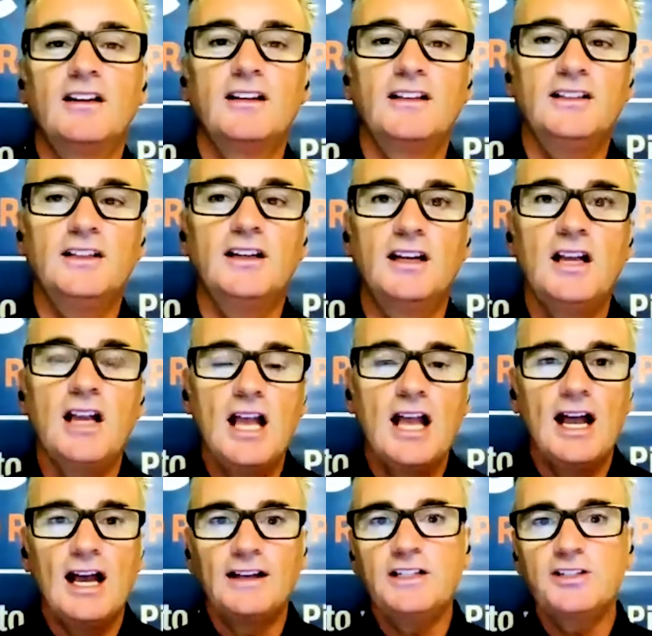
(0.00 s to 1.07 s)
Yeah,
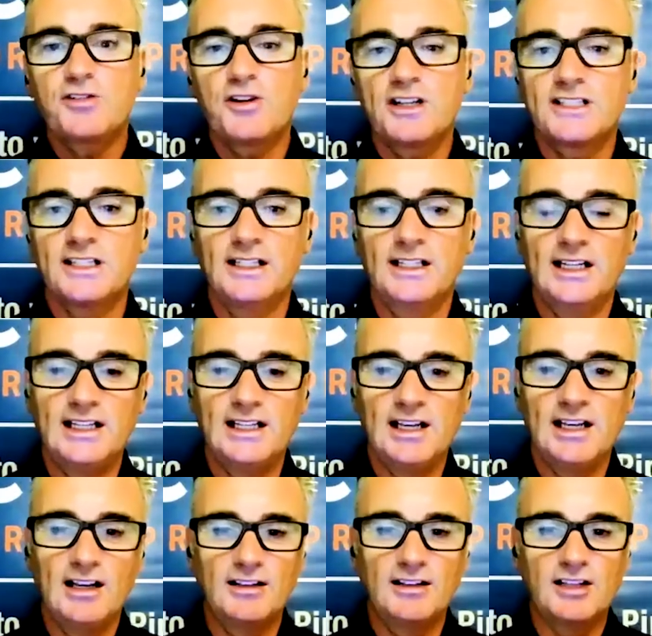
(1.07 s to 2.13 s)
and interestingly,
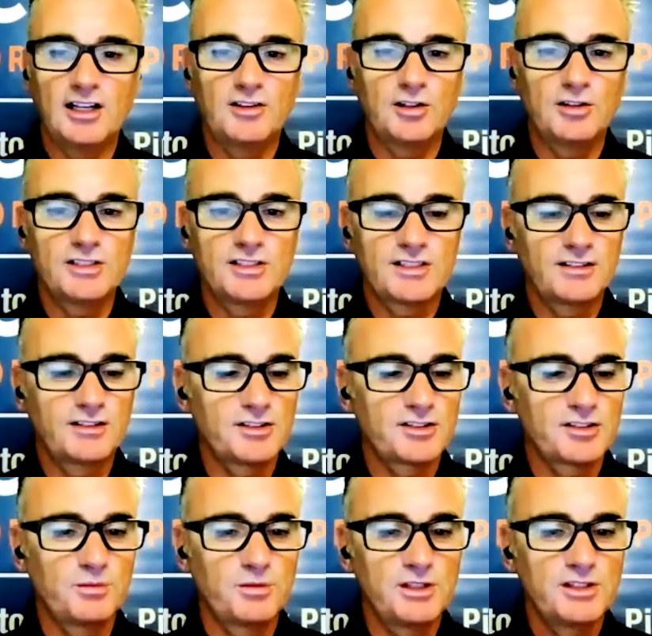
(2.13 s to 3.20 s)
uh, there is there's
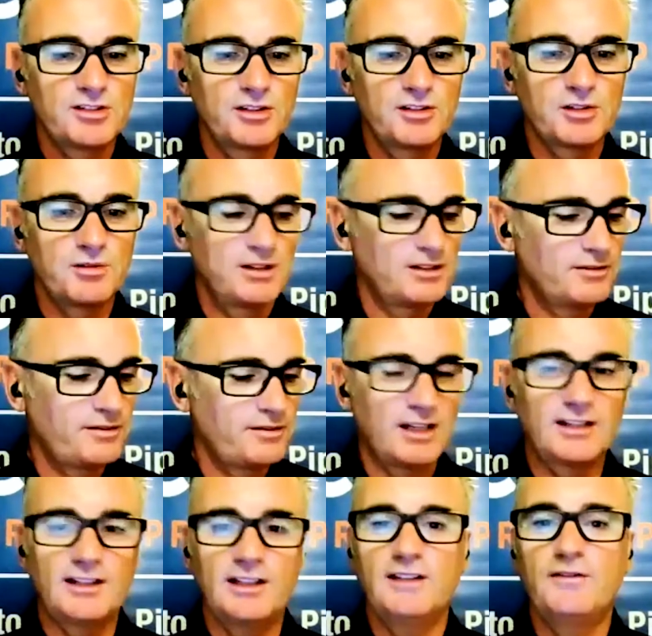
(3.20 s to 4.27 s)
some research around the
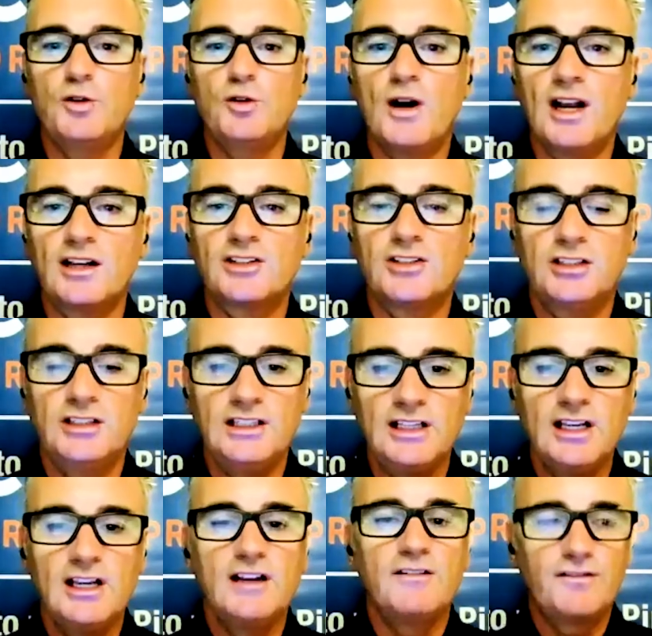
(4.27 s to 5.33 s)
fact that if you actually
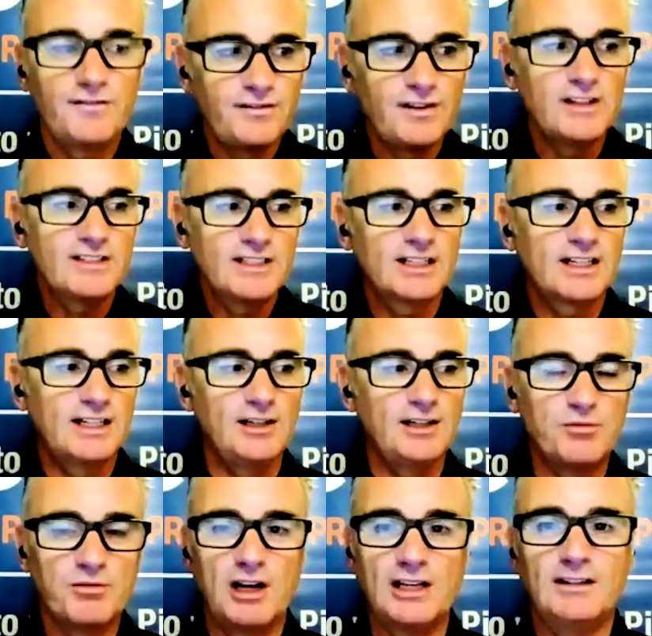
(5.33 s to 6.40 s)
physically
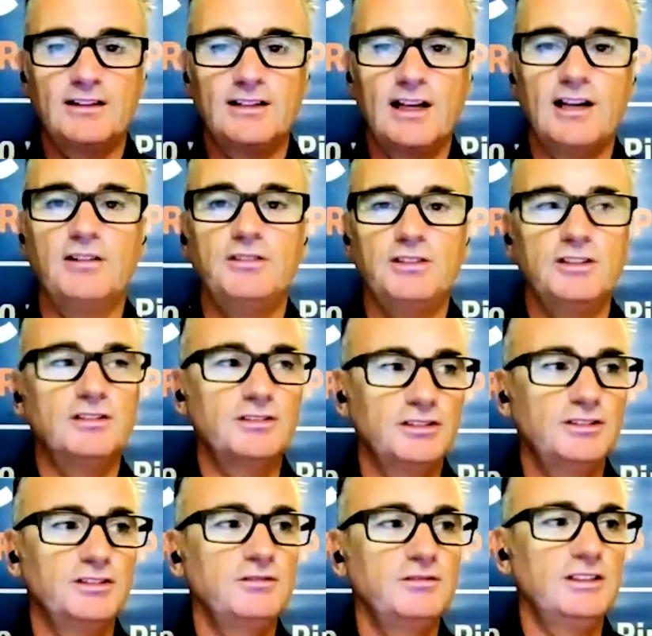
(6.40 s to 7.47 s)
write down your
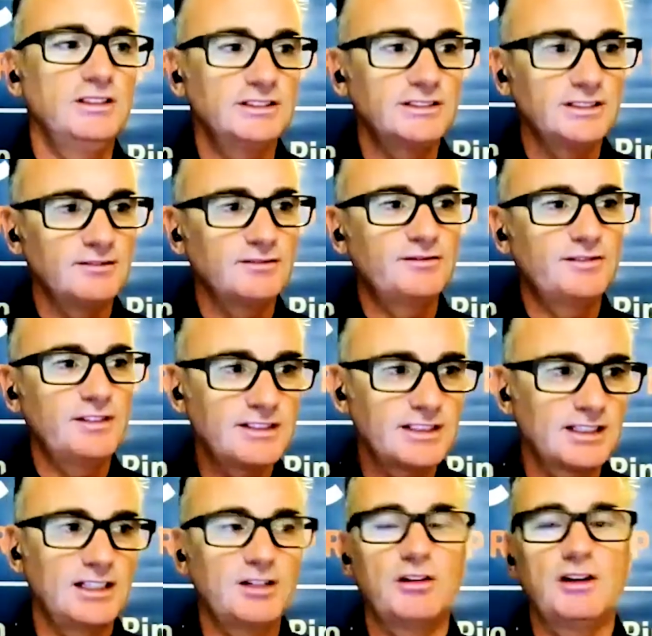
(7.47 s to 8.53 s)
to-do list and
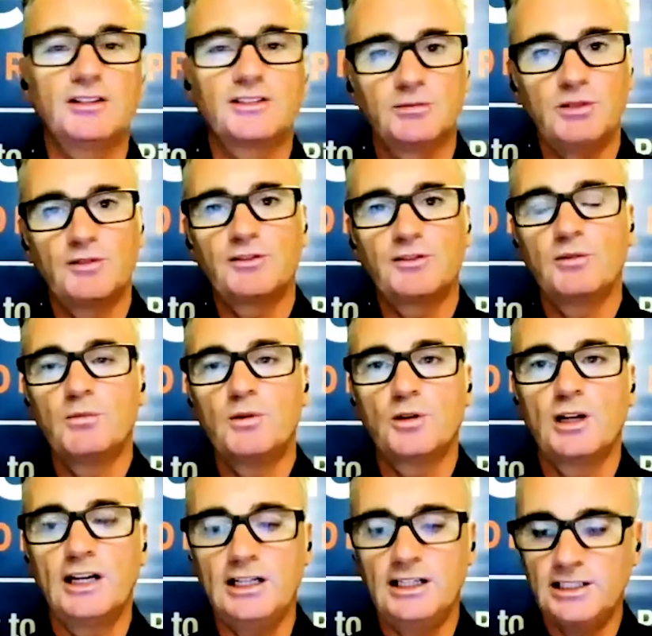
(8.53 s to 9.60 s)
physically cross them off, you're more
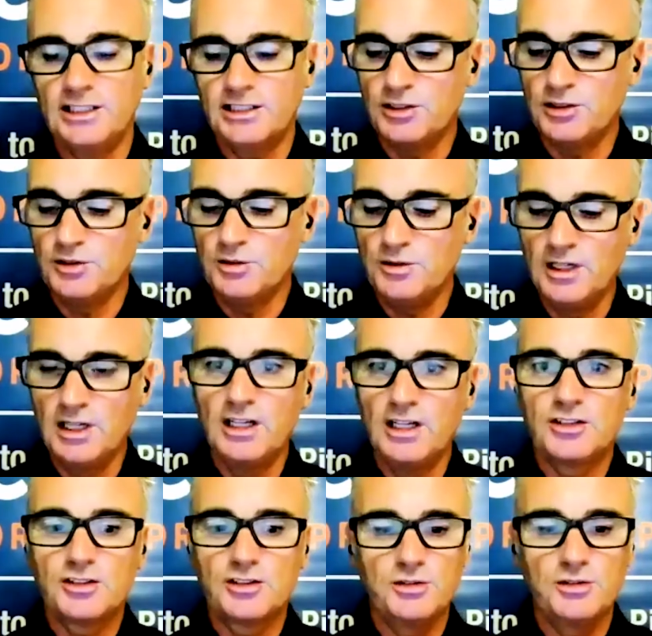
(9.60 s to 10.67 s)
likely to
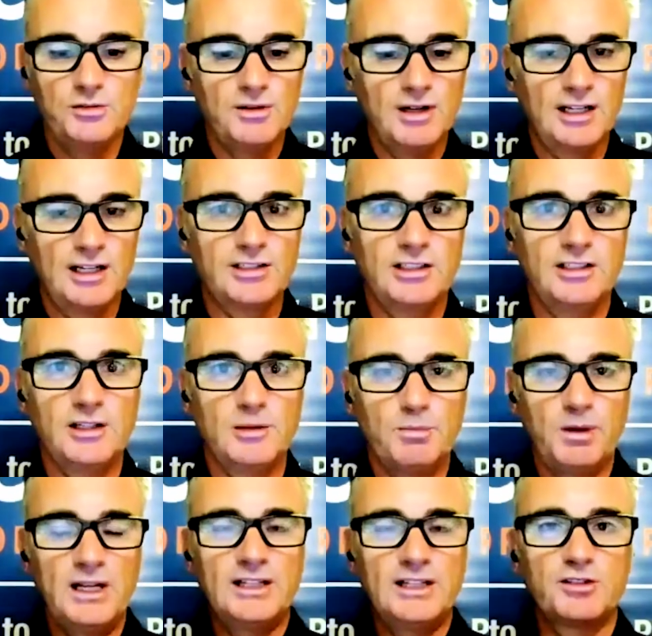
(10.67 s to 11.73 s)
to actually
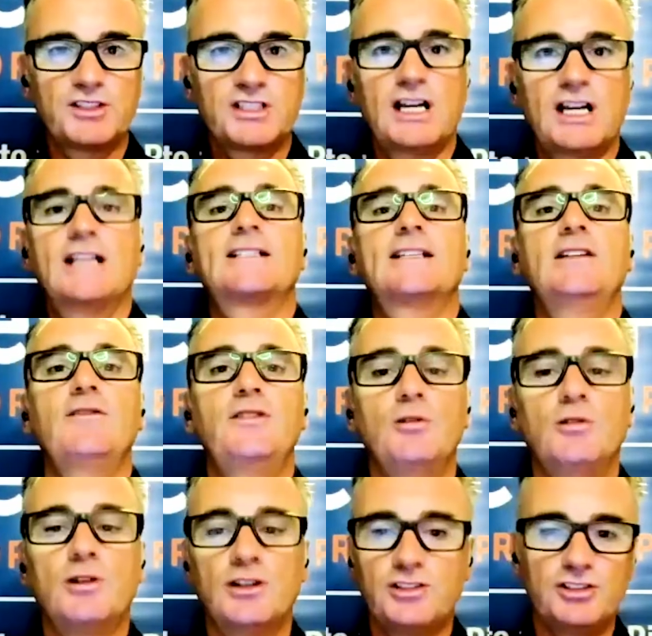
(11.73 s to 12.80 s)
complete those tasks than if you
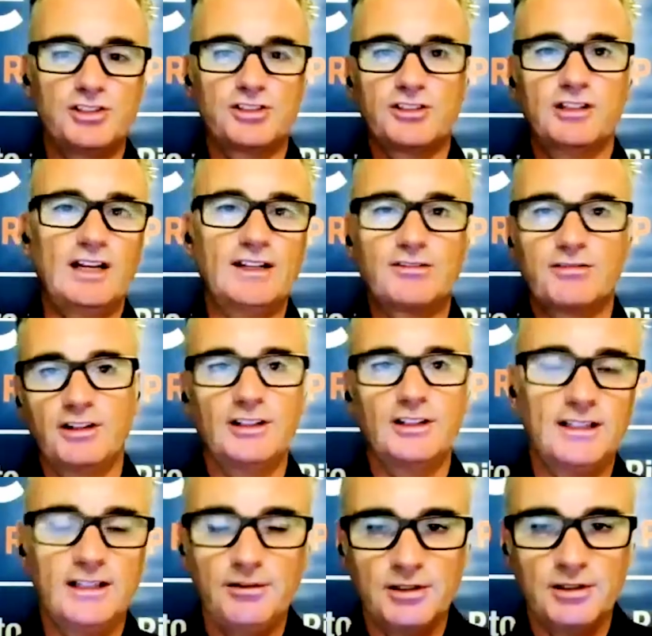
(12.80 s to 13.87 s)
are to just
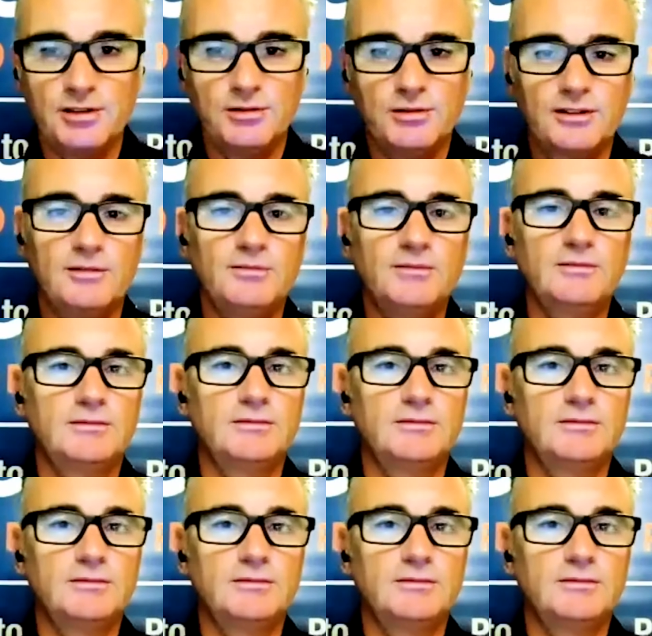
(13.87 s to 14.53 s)
electronically record them.